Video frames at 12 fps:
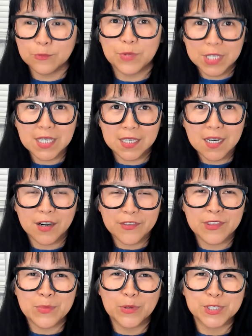we are
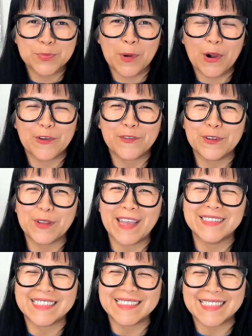the most powerful
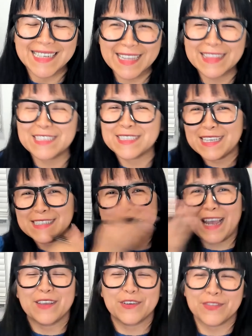entity in this
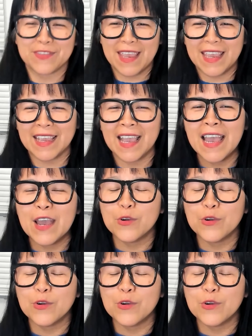entire thing.